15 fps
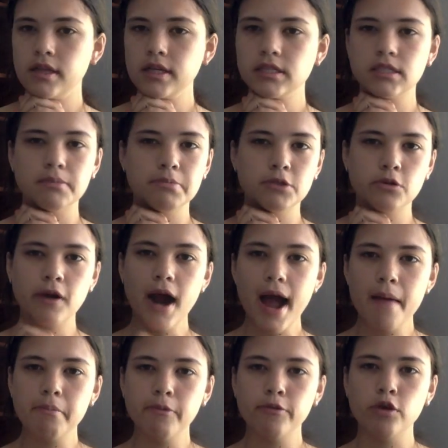click
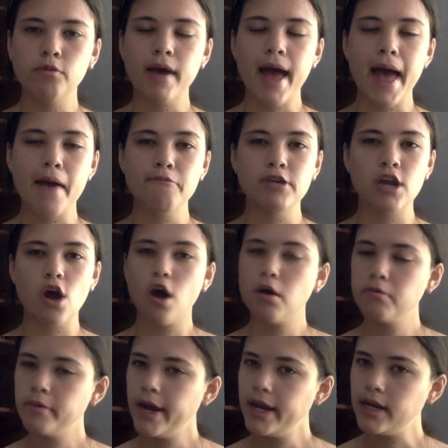subscribe if you haven't
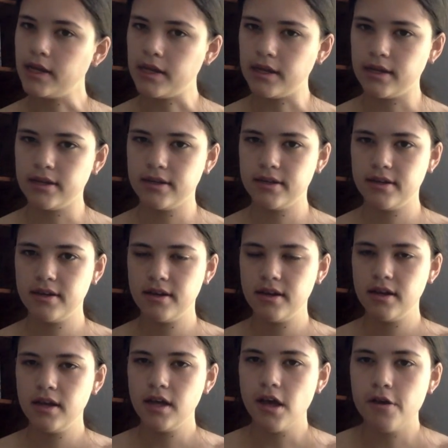already.
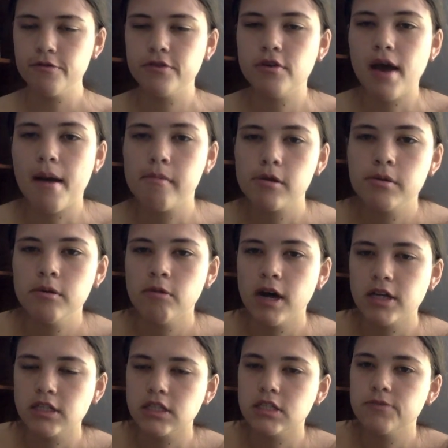If you happen to be
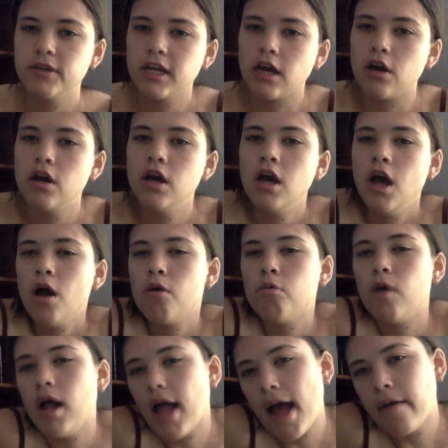watching this video.
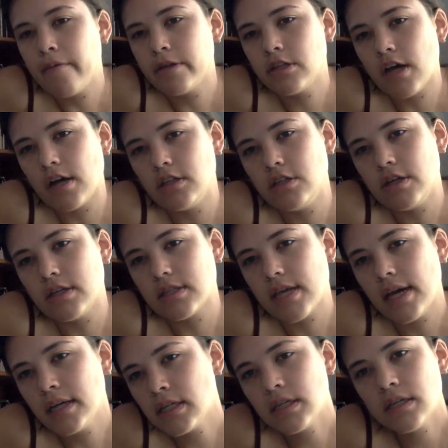Well, I will talk to you guys
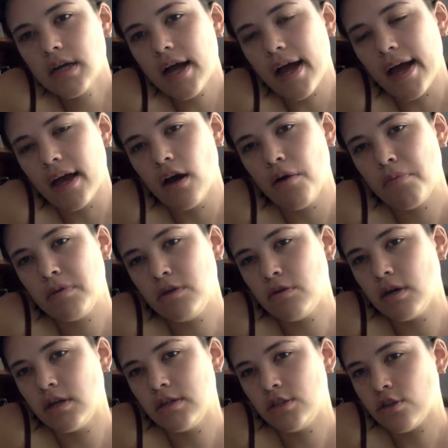later. I hope you
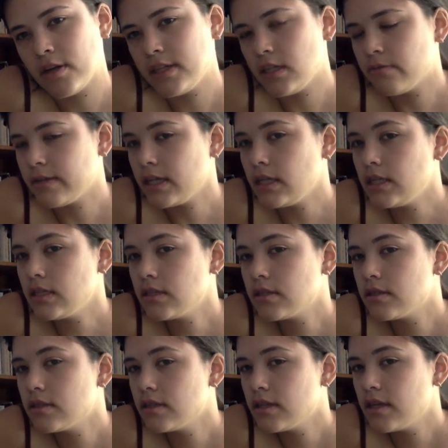are enjoying your reading.
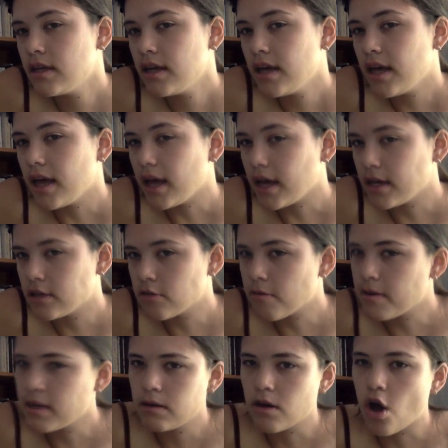And
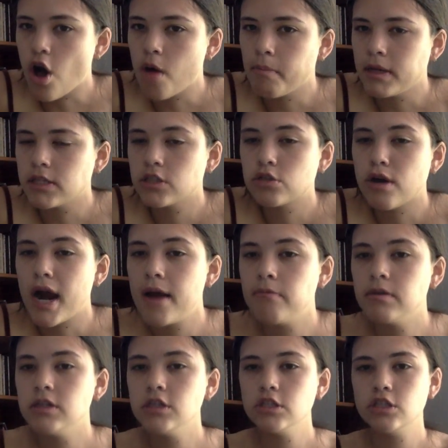to all my
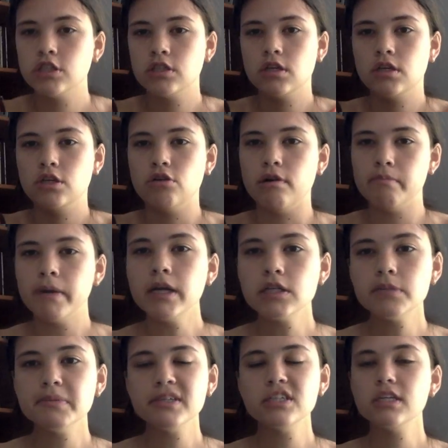subscribers, you are much
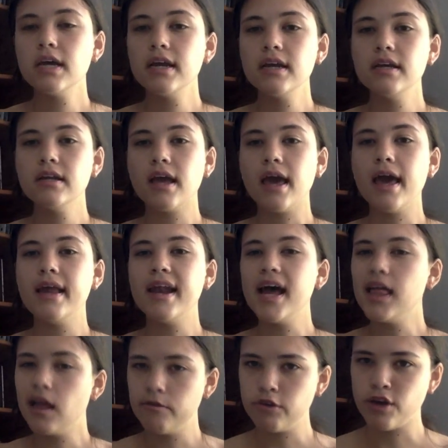appreciated, and
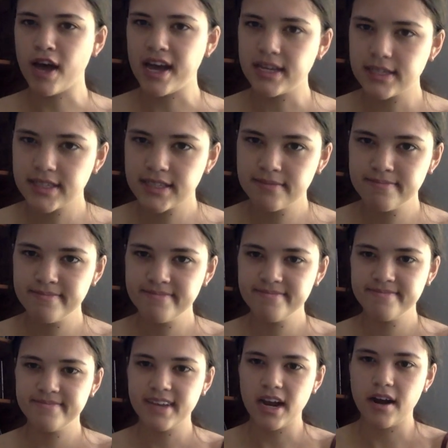I love you guys.
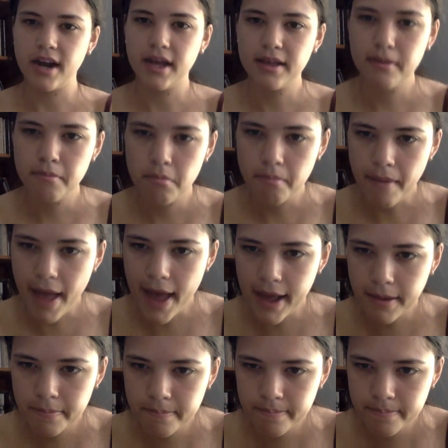Alright,
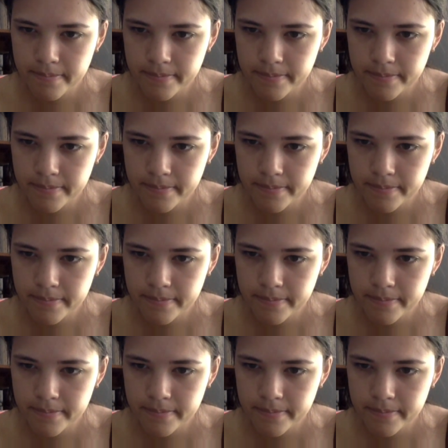bye.